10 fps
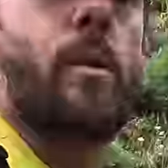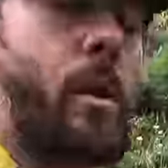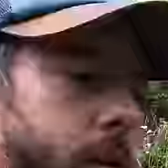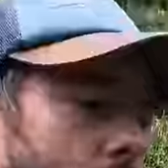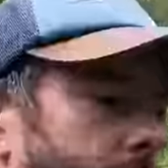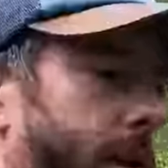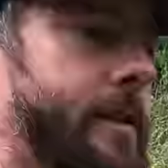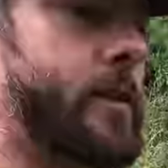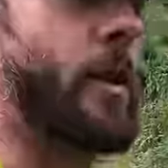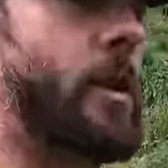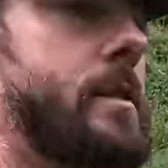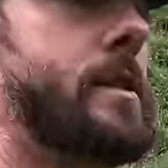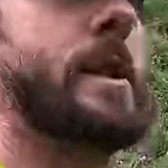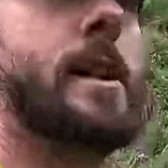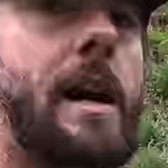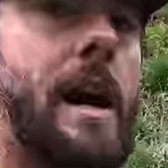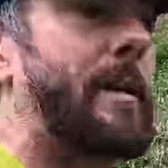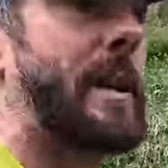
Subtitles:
look at that though. I mean,